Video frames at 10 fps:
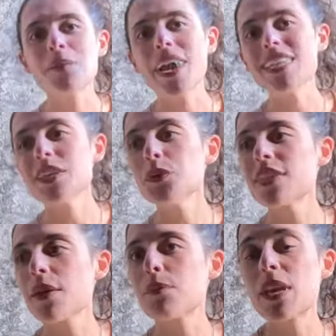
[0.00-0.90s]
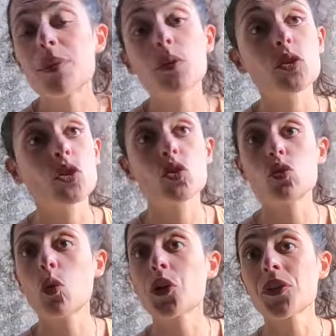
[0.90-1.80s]
My idea was that maybe it was a
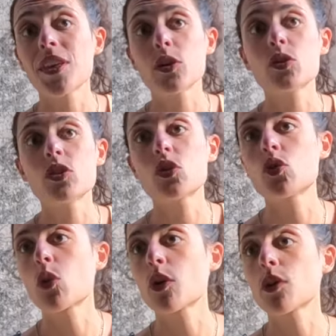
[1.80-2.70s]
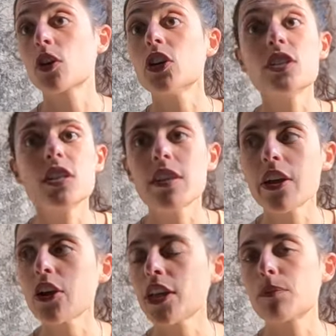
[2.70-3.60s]
store. They used to store goods in
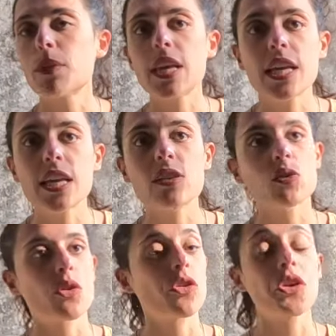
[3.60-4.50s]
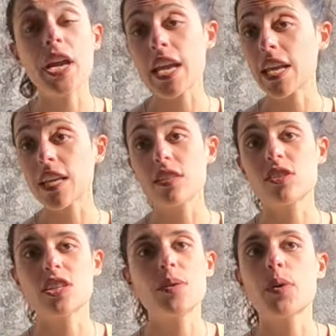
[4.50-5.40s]
there, like meats or
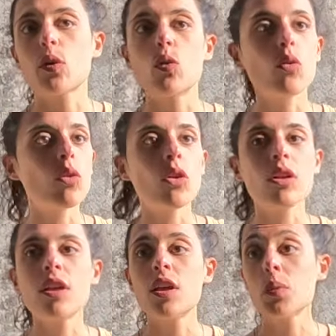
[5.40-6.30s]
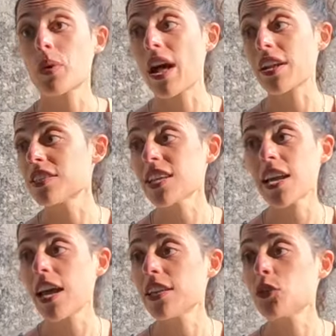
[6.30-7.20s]
grains, to keep it cool. But
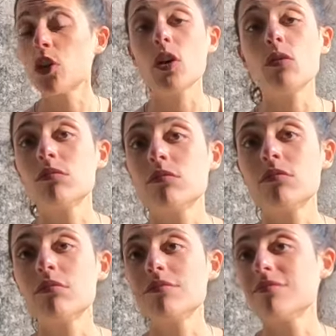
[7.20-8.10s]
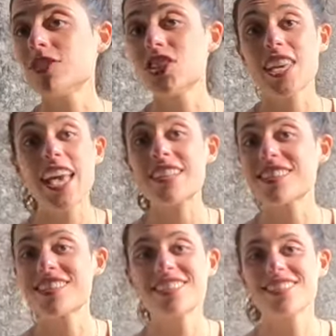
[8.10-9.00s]
honestly, I don't know. Just a
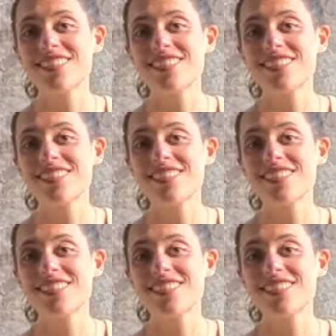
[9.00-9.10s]
guess.